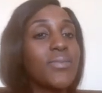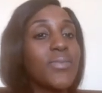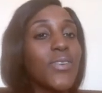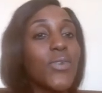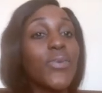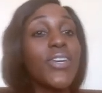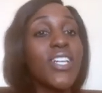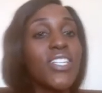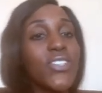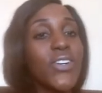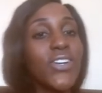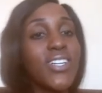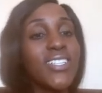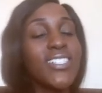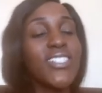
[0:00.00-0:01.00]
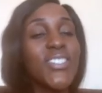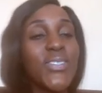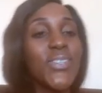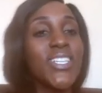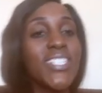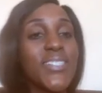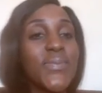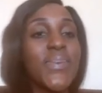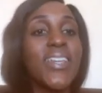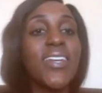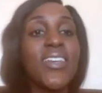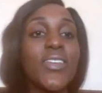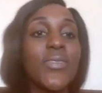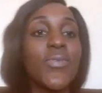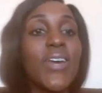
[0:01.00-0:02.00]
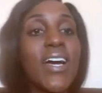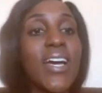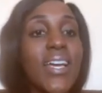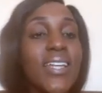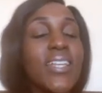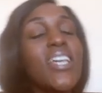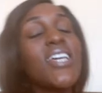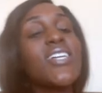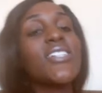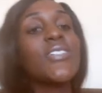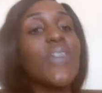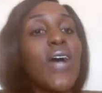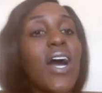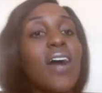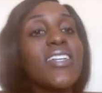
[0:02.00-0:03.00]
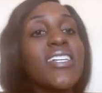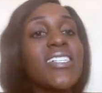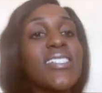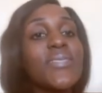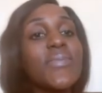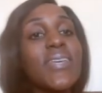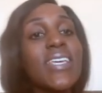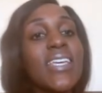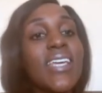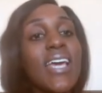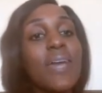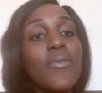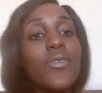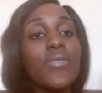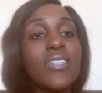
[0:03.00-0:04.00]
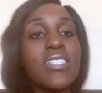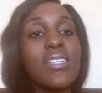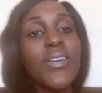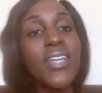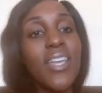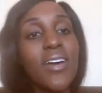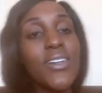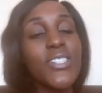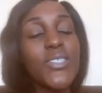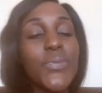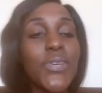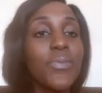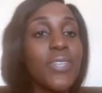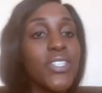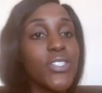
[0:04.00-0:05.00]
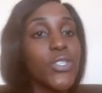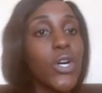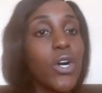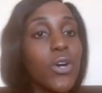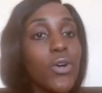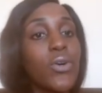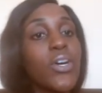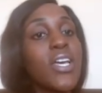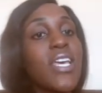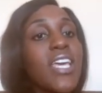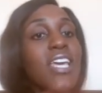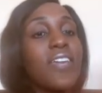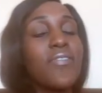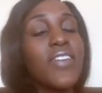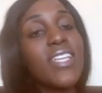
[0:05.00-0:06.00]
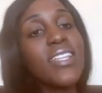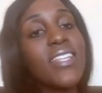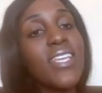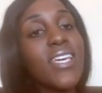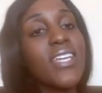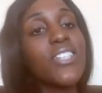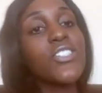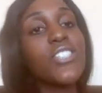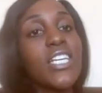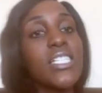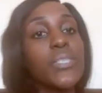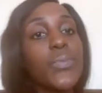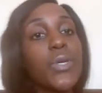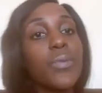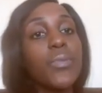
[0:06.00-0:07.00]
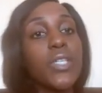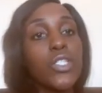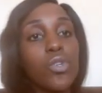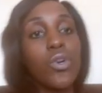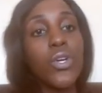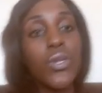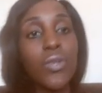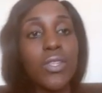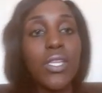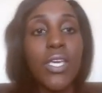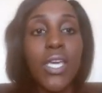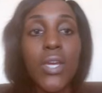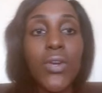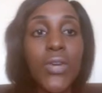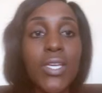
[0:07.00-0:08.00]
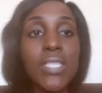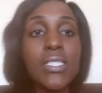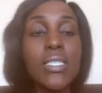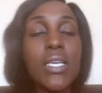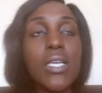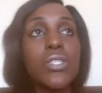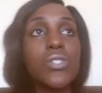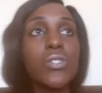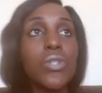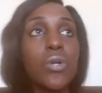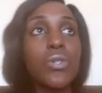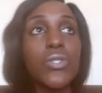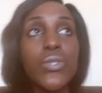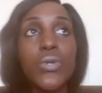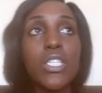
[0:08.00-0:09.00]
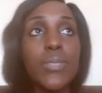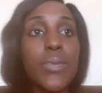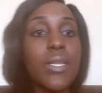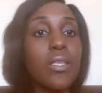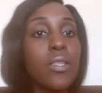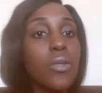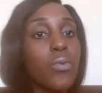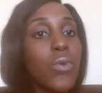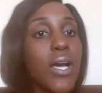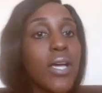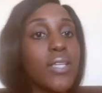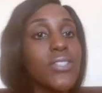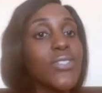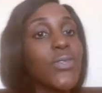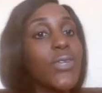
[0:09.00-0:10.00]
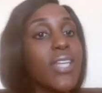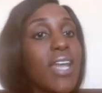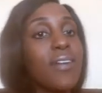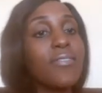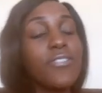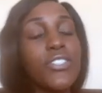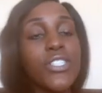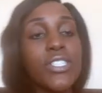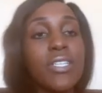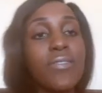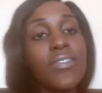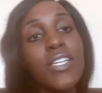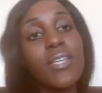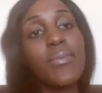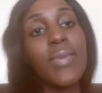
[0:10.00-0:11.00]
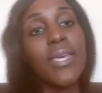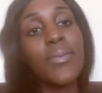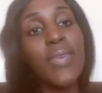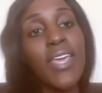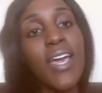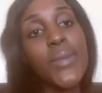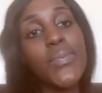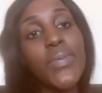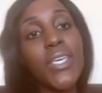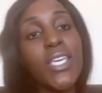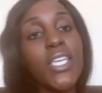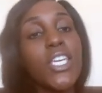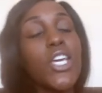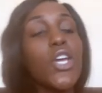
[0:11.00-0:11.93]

we're taught two is better than one. So how does me coming with someone else bring me sorrow? If anything, it should just bring me joy on the increase. So two is better than one. So love should definitely make me happy.